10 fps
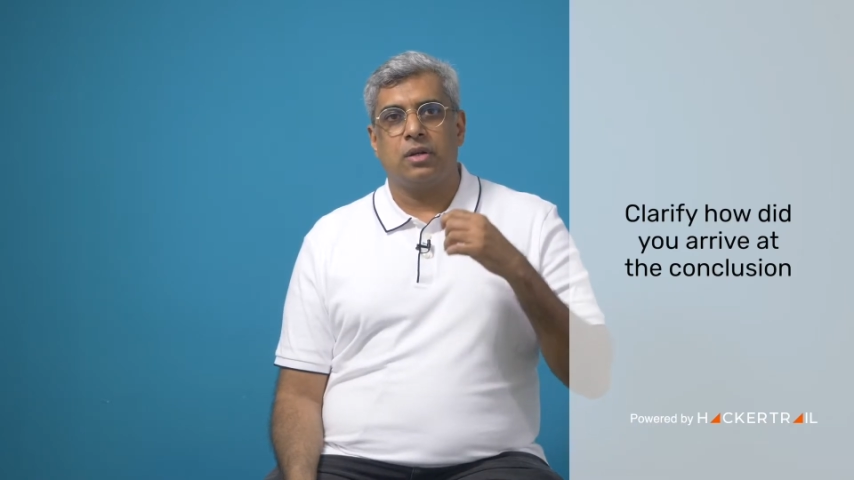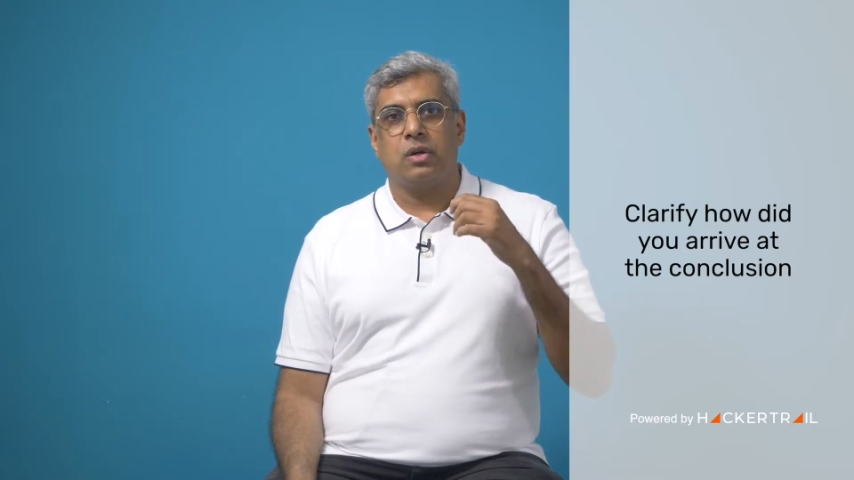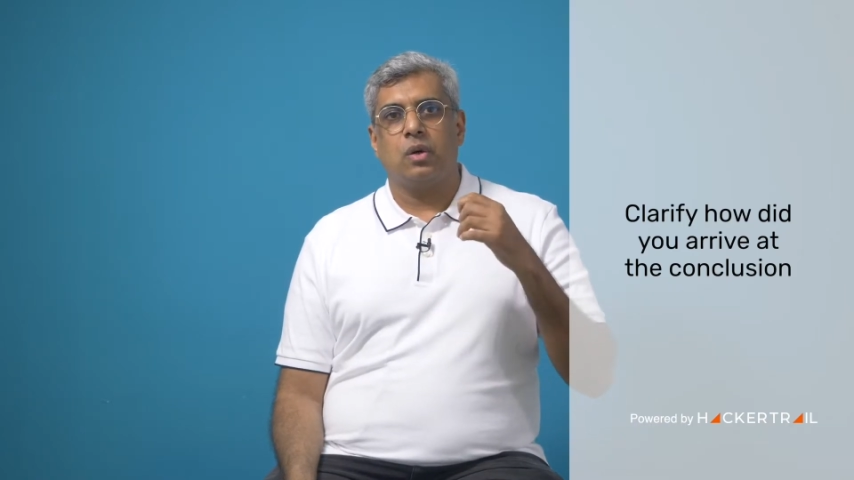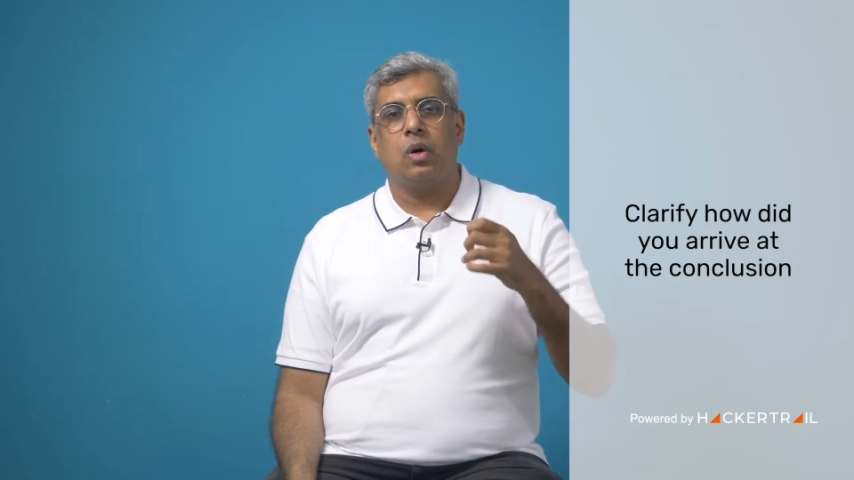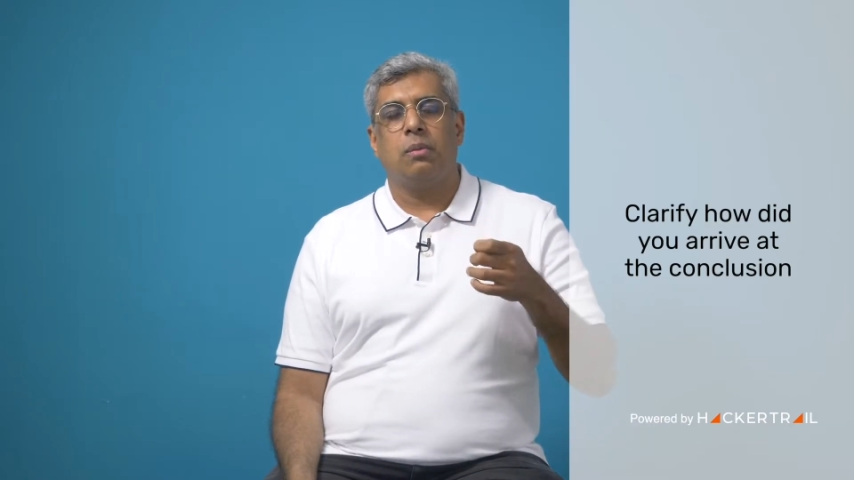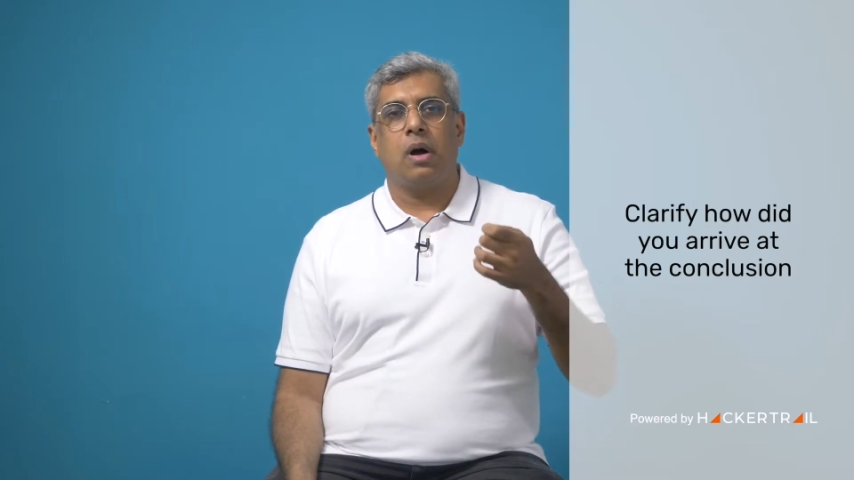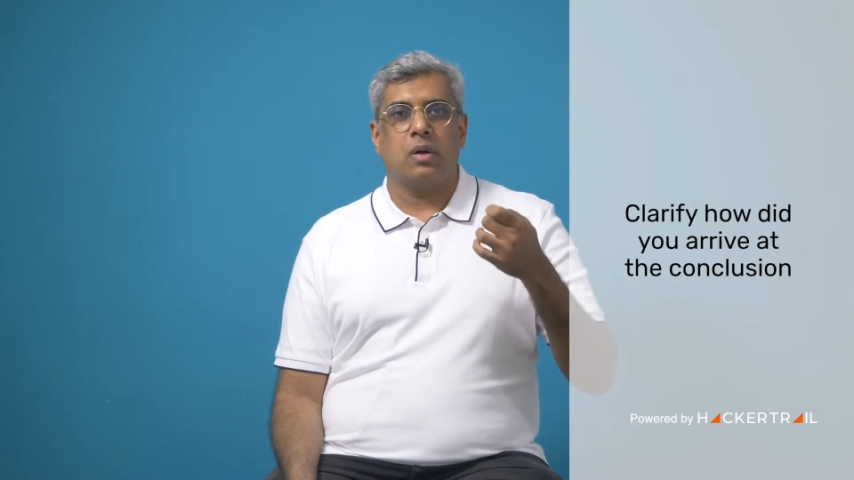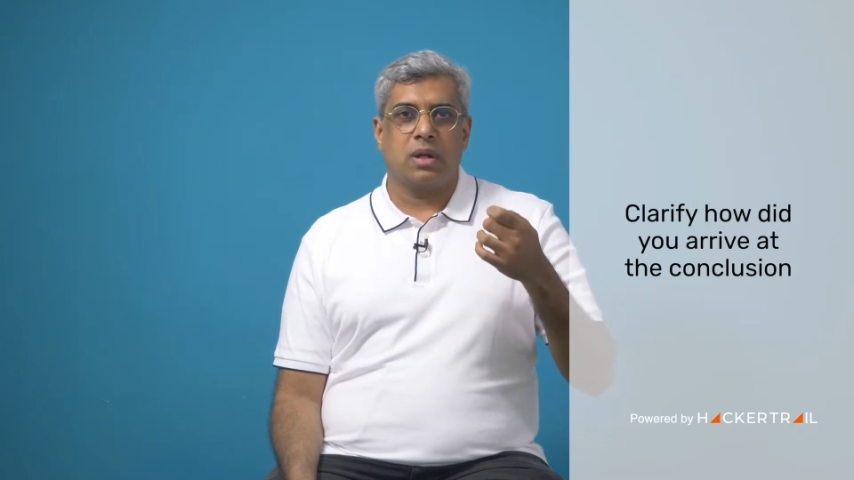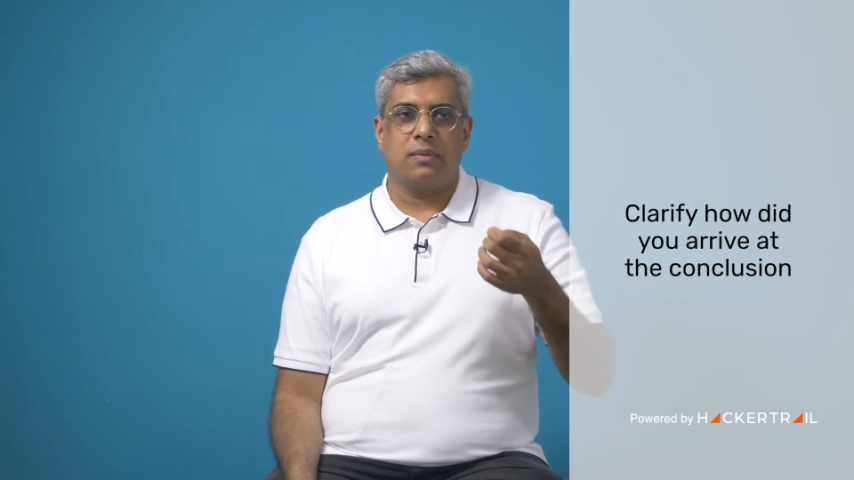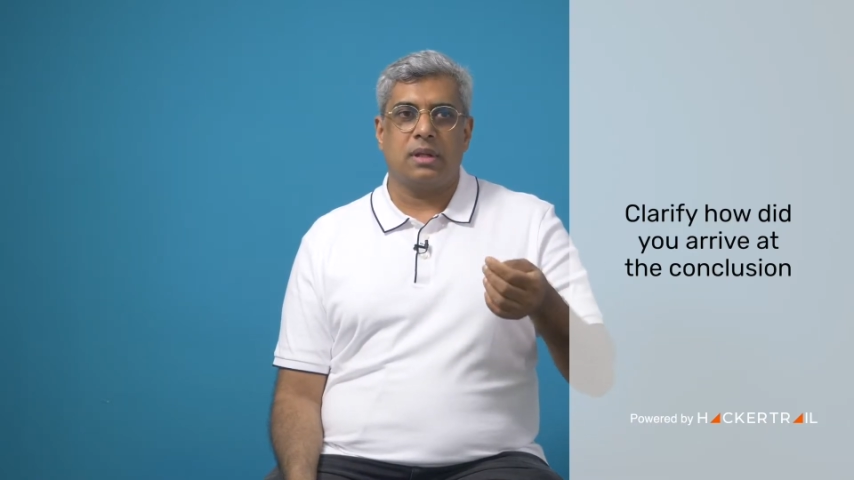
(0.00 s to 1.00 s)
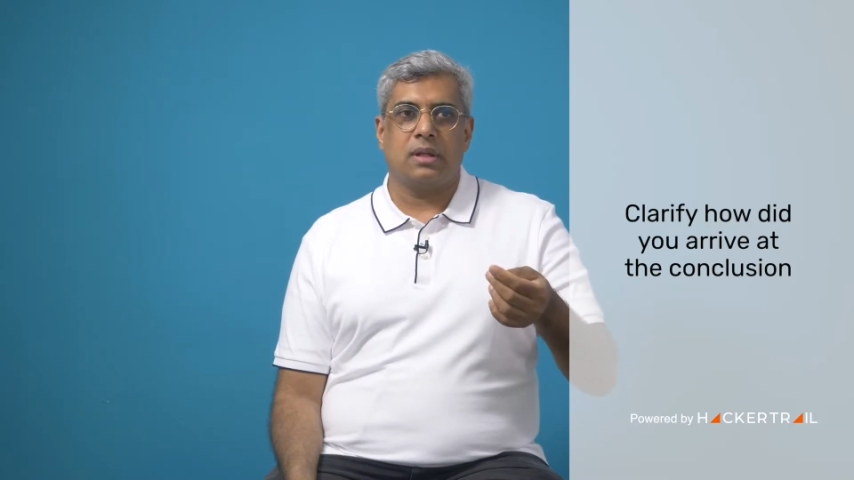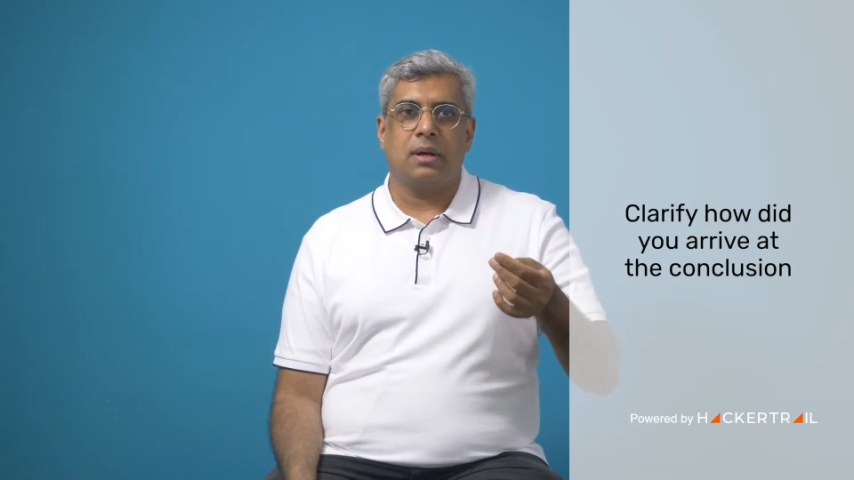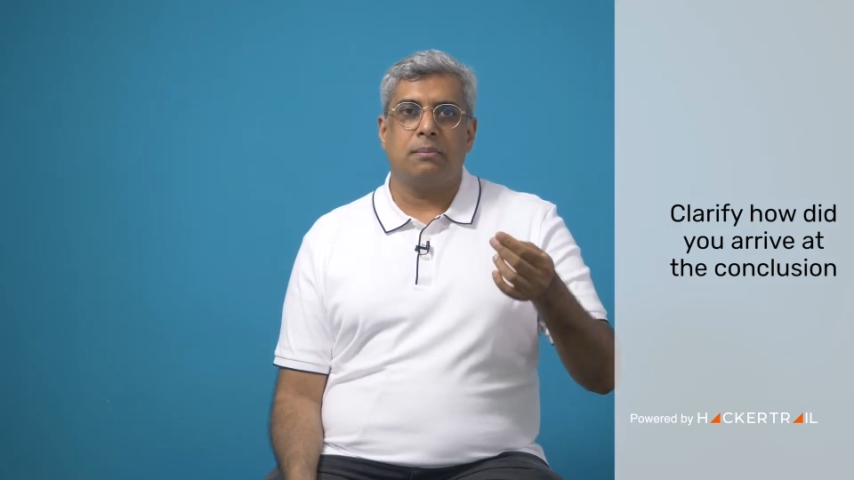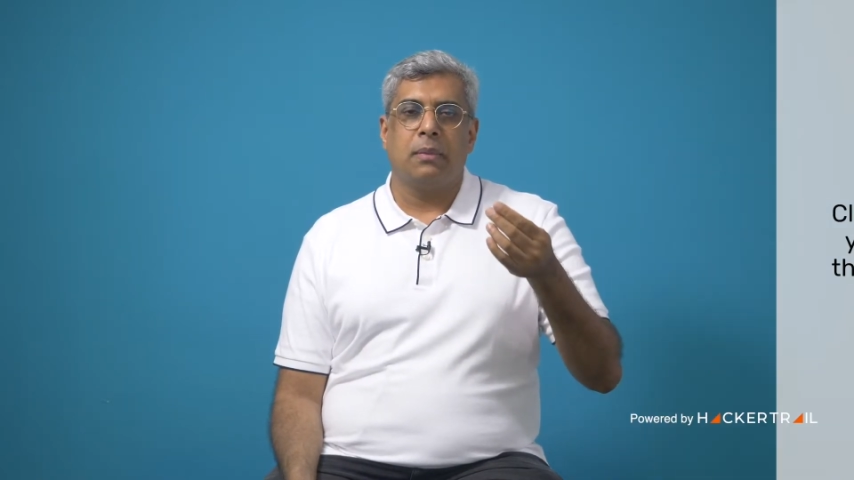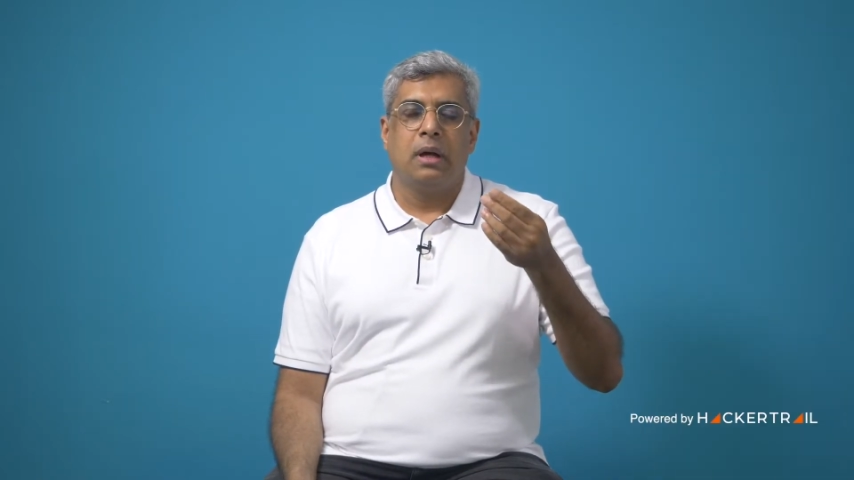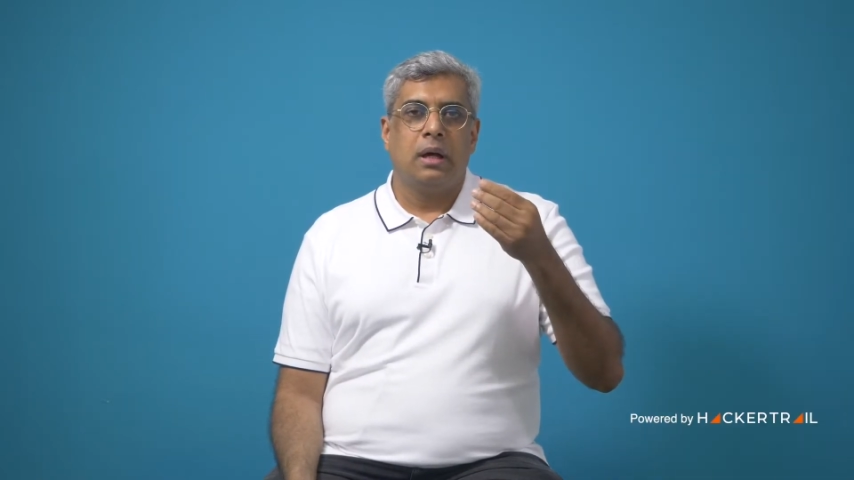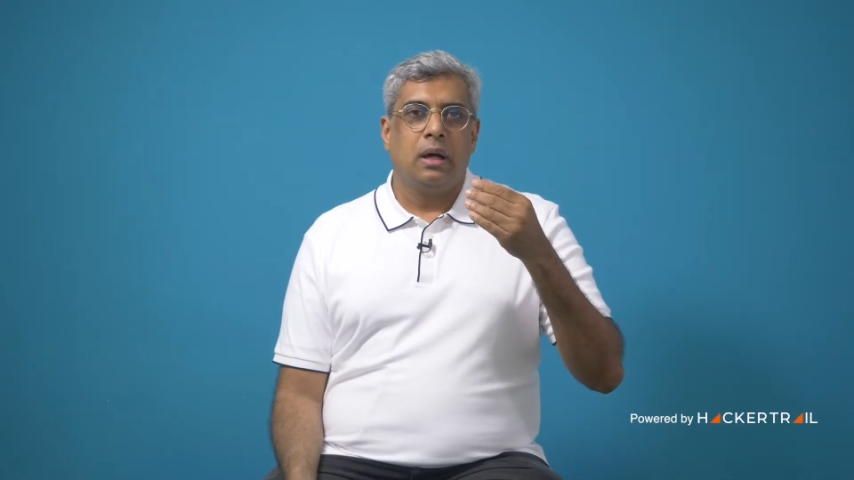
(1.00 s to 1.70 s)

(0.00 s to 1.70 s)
Did you go about giving them